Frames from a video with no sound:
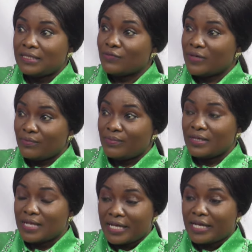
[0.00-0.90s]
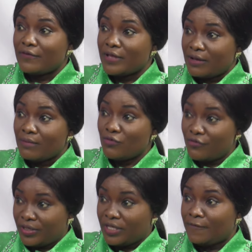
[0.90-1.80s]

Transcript: It's going to be like a movie